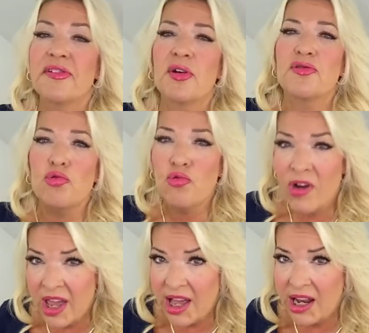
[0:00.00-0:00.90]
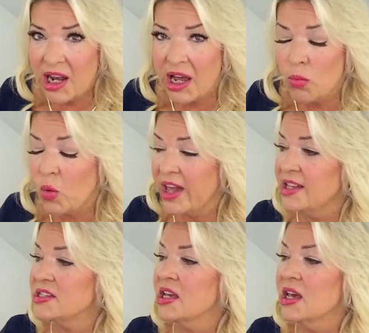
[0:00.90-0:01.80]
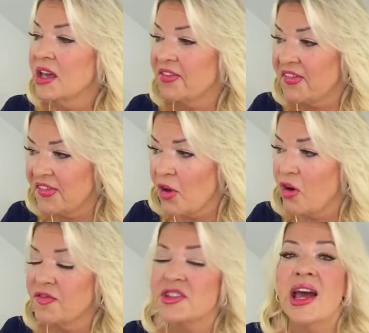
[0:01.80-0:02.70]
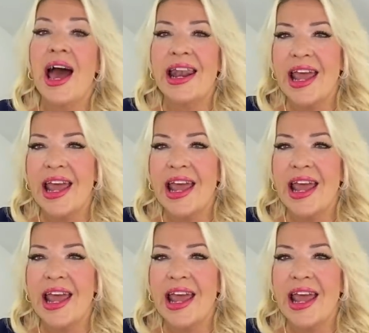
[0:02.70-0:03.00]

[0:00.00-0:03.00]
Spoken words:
So it's really lightweight, it's soft, and